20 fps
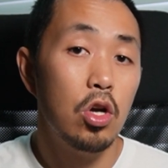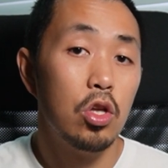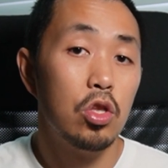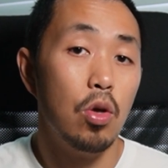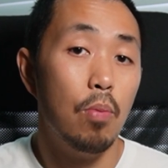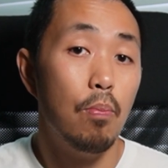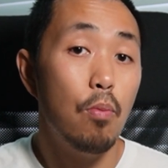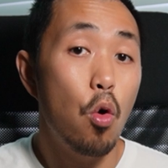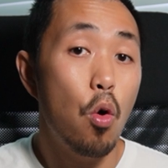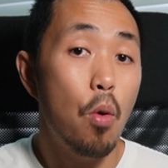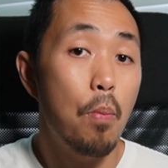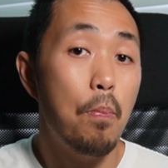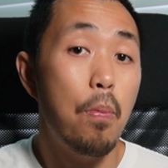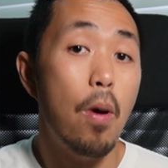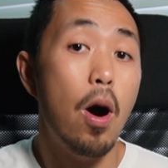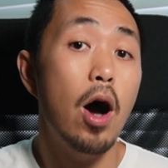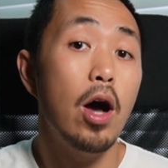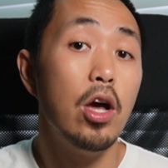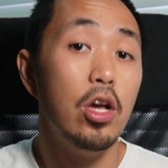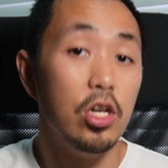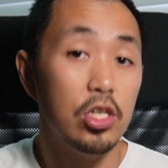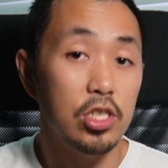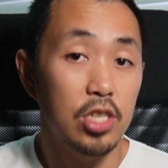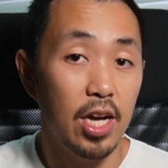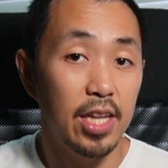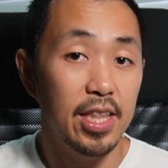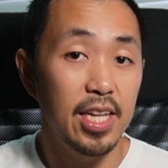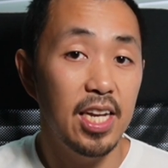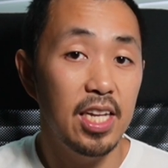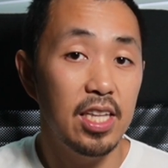the more buyers
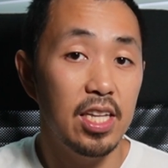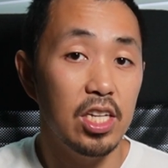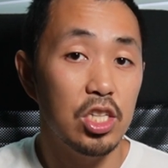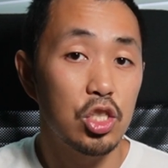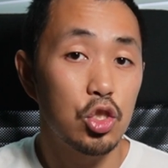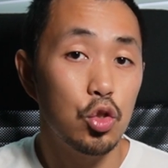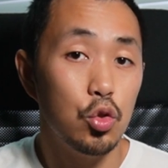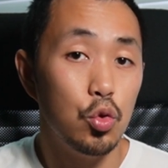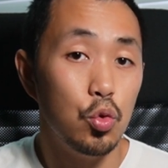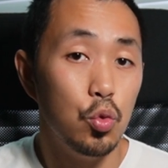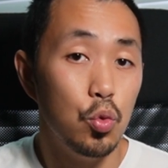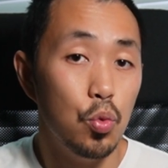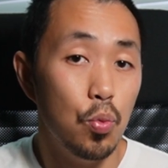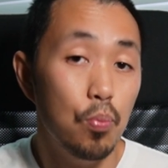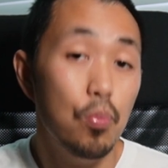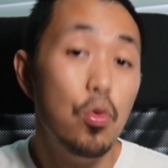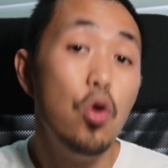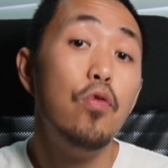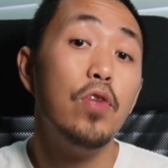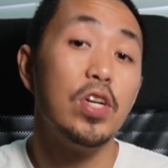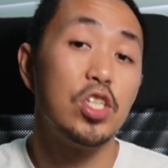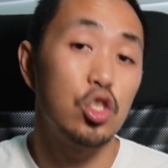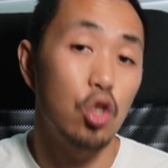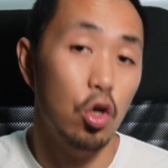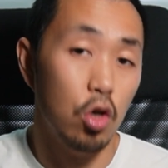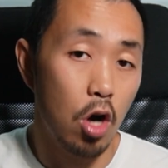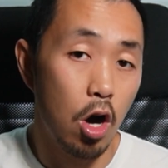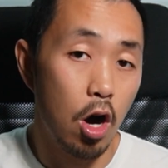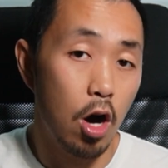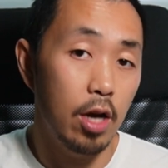are needed to move a
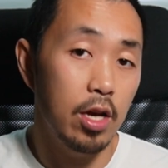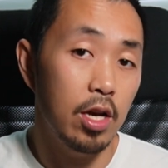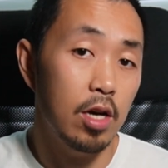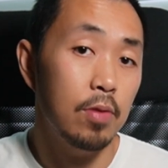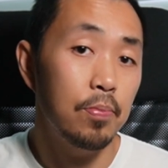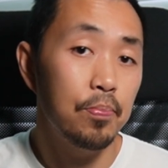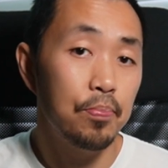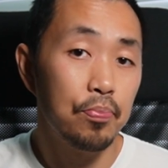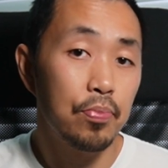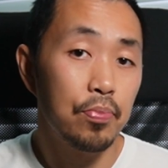stock higher.